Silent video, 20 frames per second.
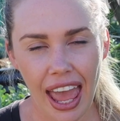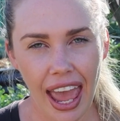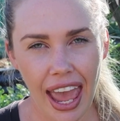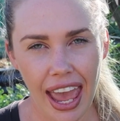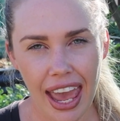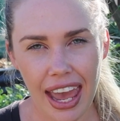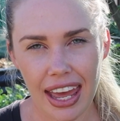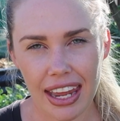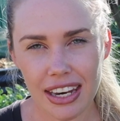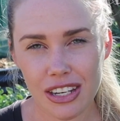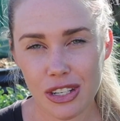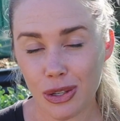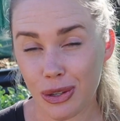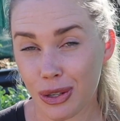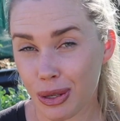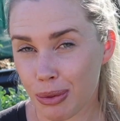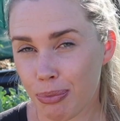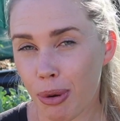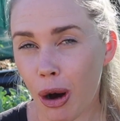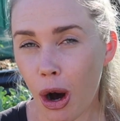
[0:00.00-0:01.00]
And you
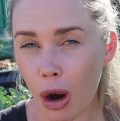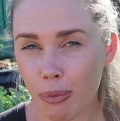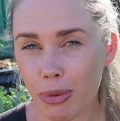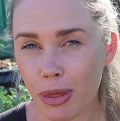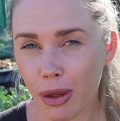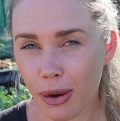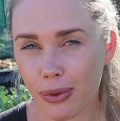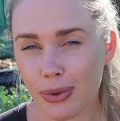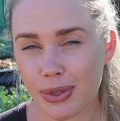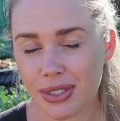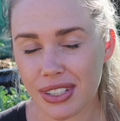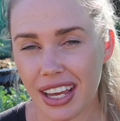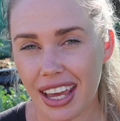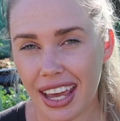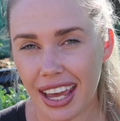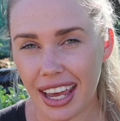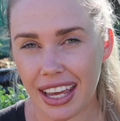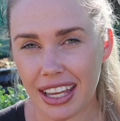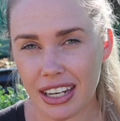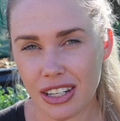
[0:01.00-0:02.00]
can pop those
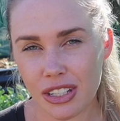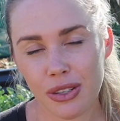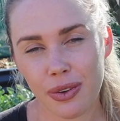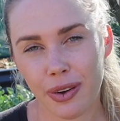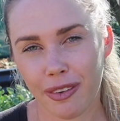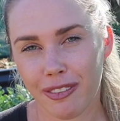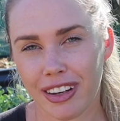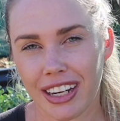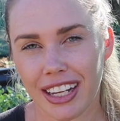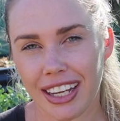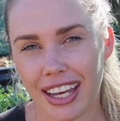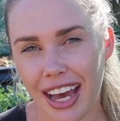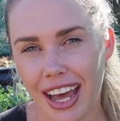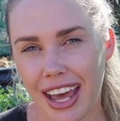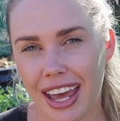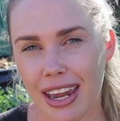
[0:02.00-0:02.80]
into a vinegar